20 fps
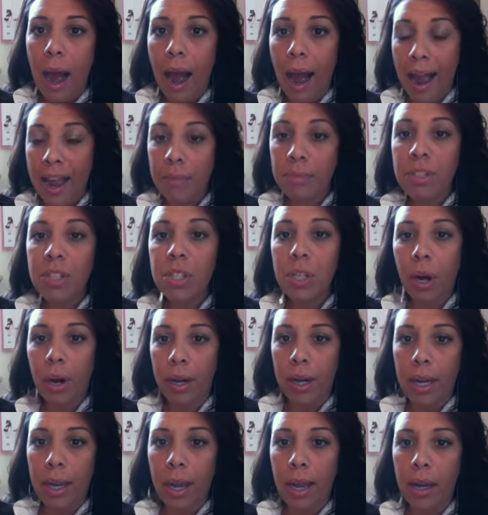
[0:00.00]
I am
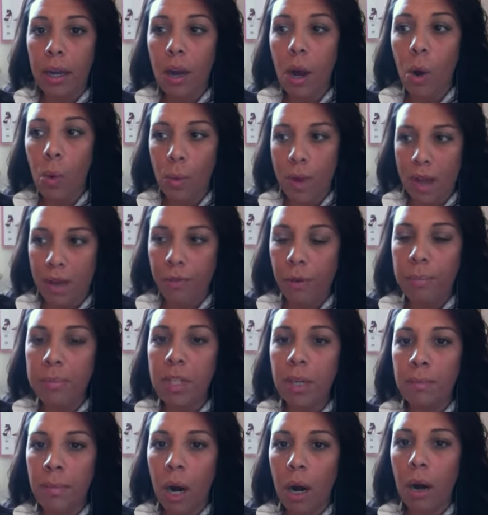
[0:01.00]
starting it a week from
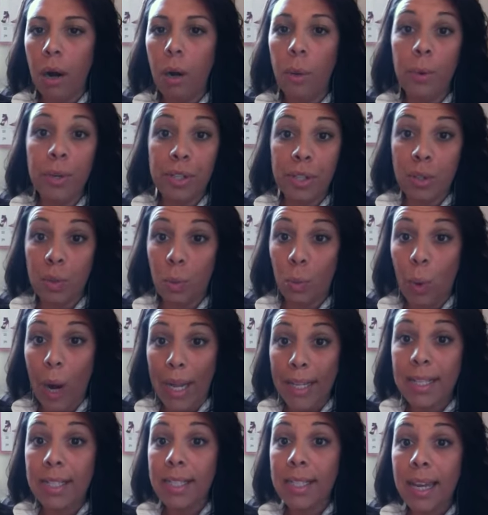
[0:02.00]
tomorrow, which is
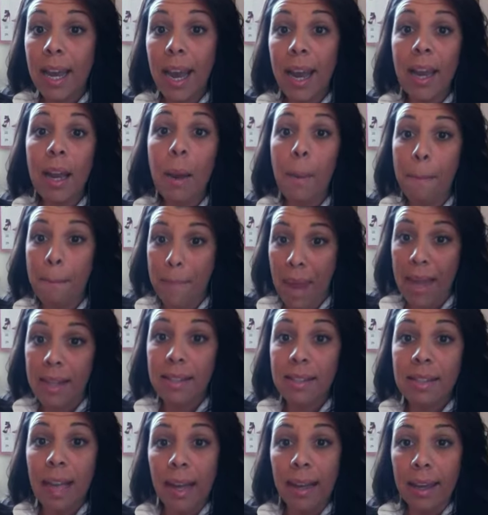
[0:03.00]
Wednesday, May
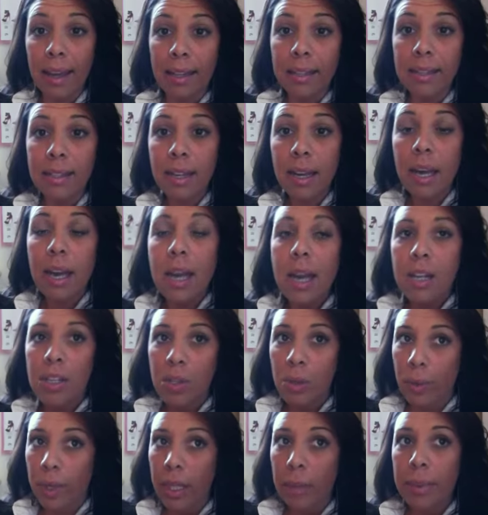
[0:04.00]
2nd,
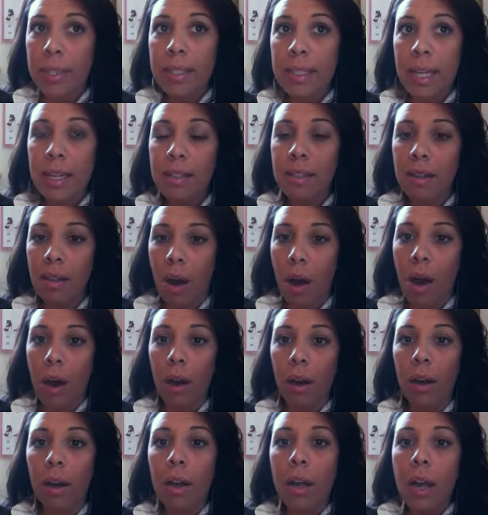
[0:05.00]
21 days
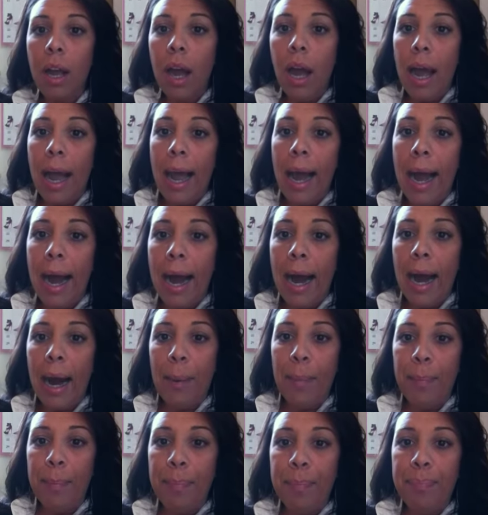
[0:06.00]
long.
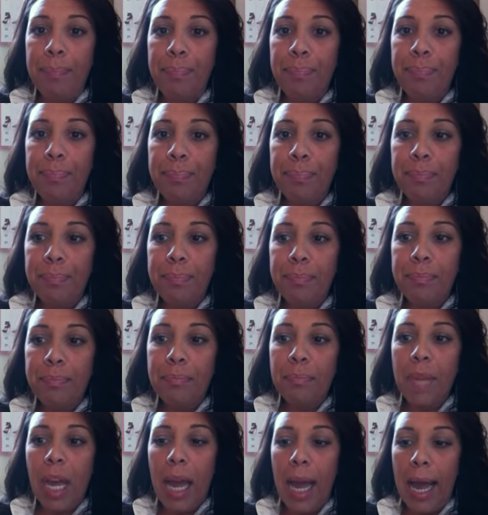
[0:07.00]

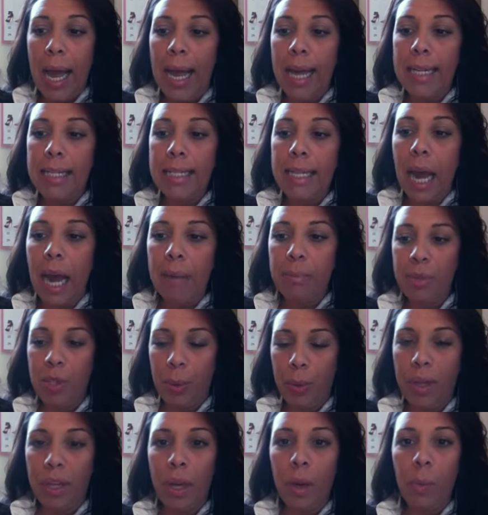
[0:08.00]
And I'm
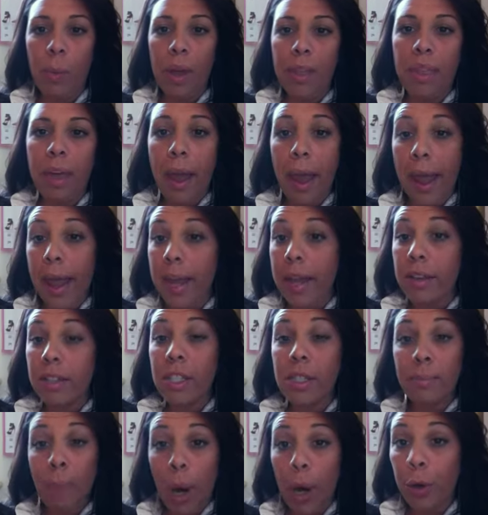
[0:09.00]
doing it with a
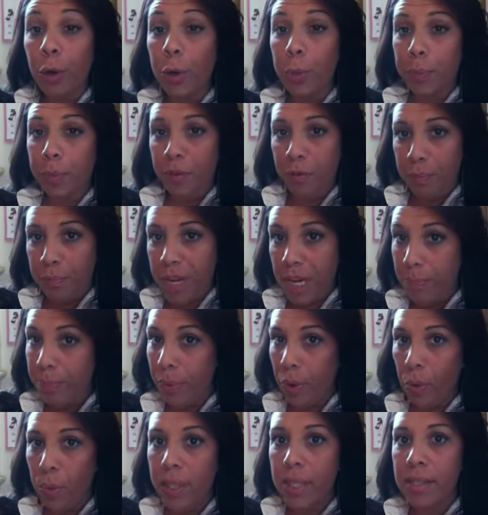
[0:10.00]
small group of
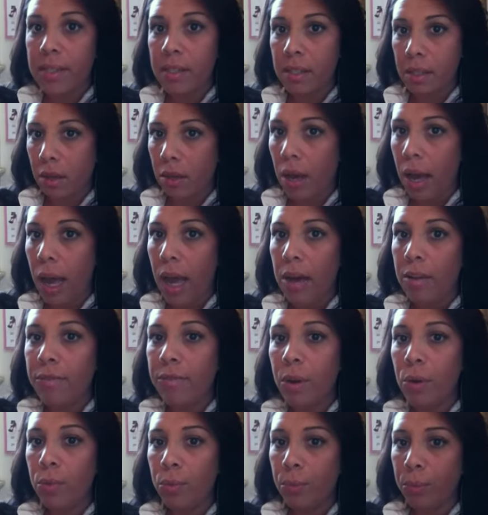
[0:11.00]
people. We still
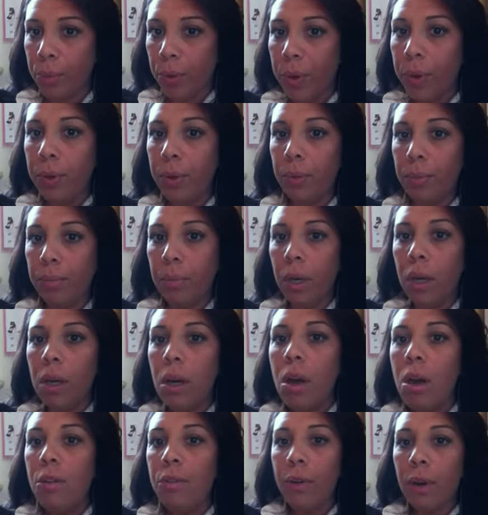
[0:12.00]
have room
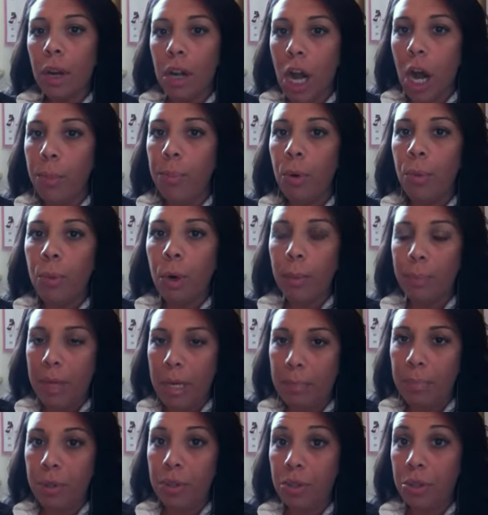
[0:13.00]
for a couple more
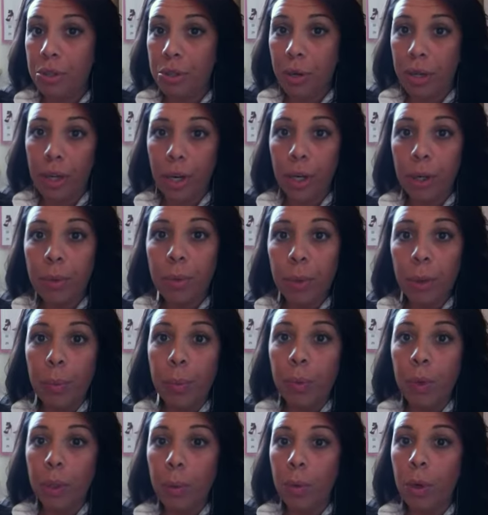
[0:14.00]
people to join our
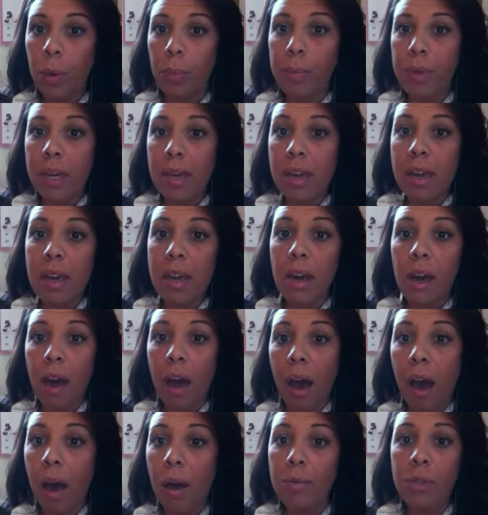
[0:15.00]
group. We will be
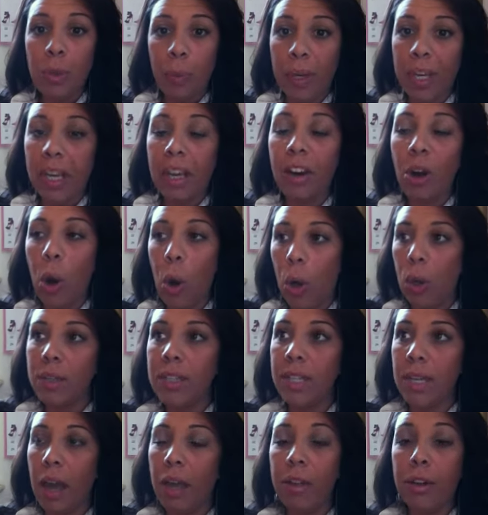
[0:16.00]
doing it all
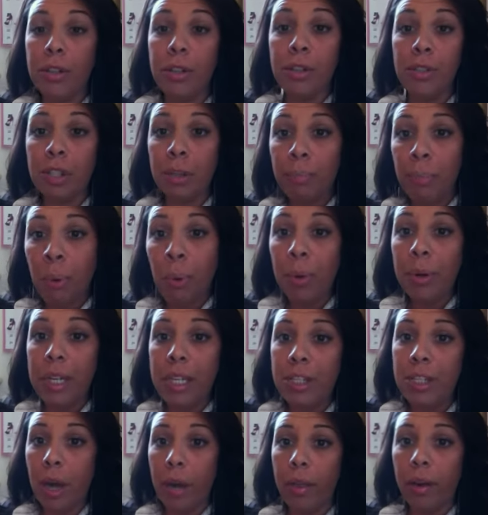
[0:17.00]
together to support
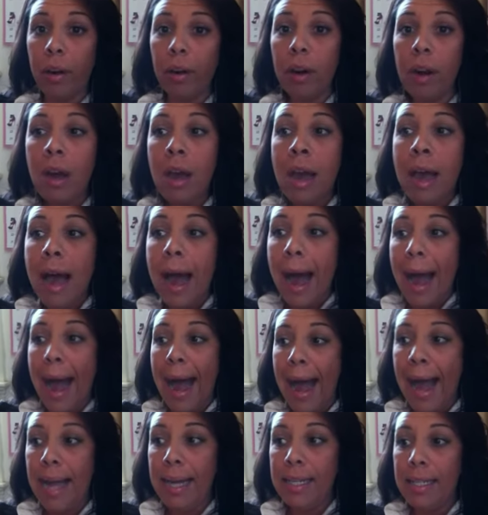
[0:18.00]
each other.
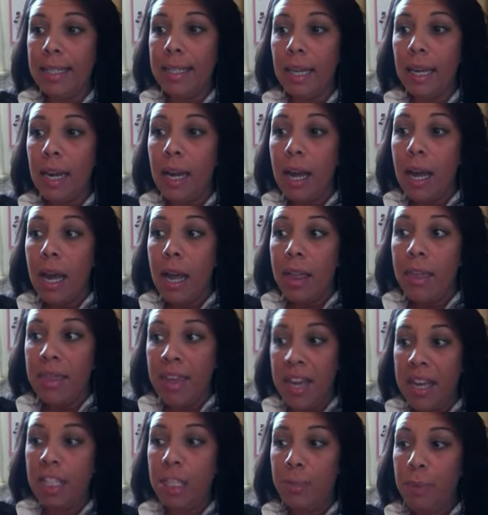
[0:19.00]
And
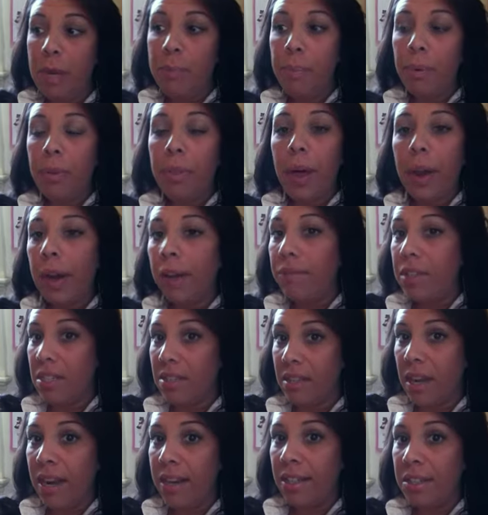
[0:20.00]
these people that have
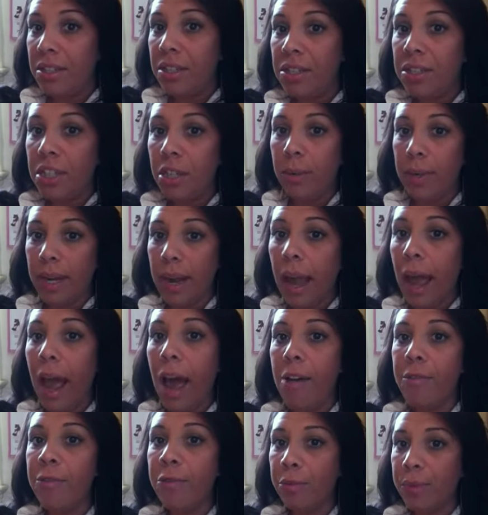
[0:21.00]
decided to do it
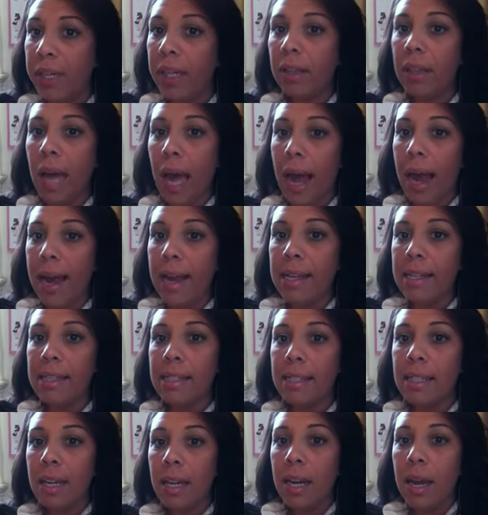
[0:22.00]
have
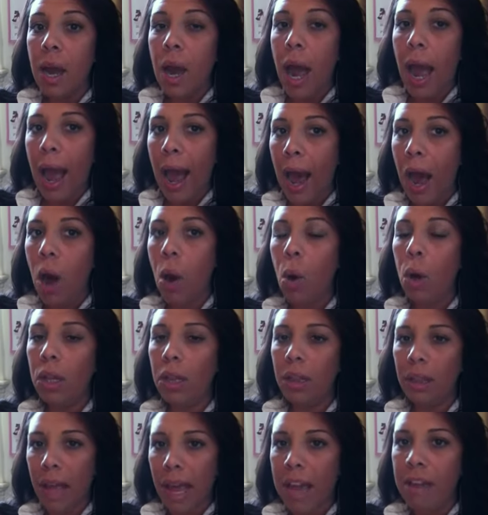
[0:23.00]
realized how
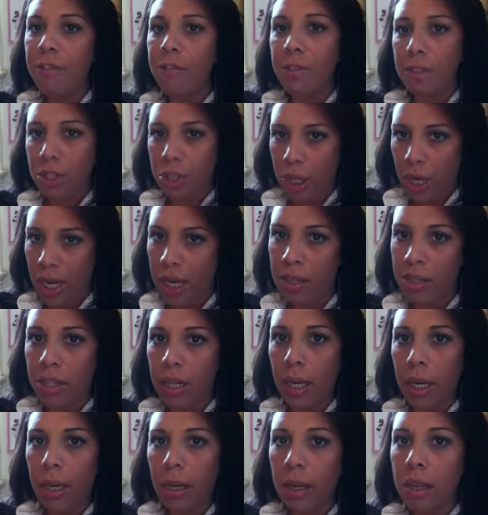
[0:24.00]

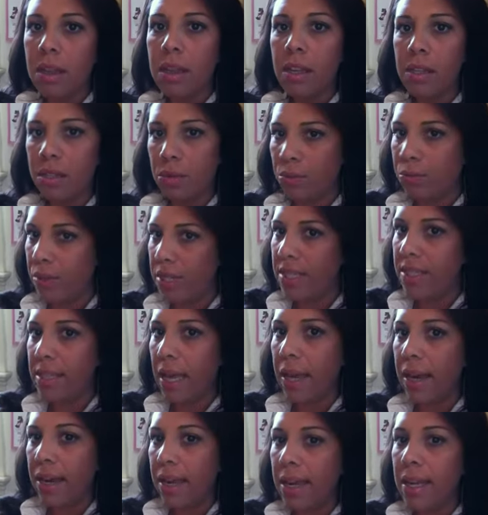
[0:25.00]
life-changing this
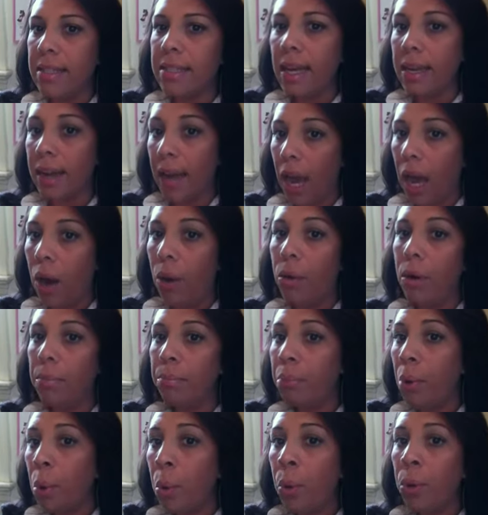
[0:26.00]
reset is and how
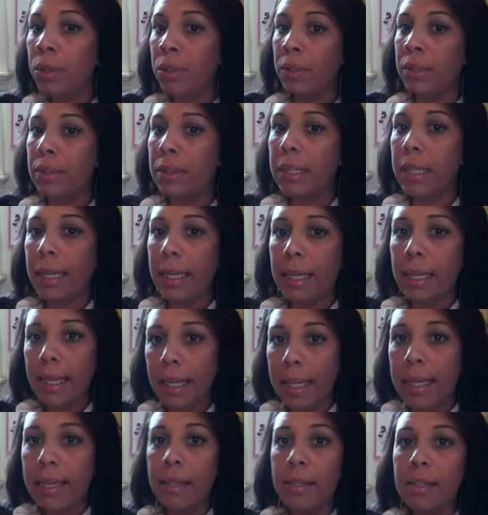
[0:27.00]
important it
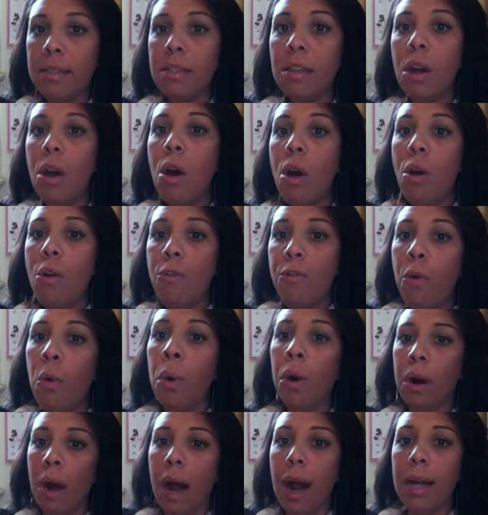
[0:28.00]
is
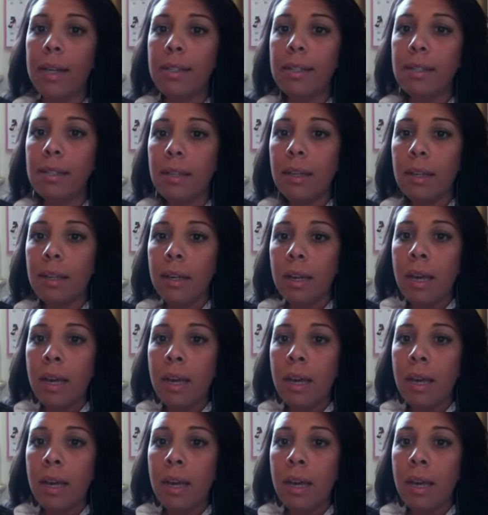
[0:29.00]
for us.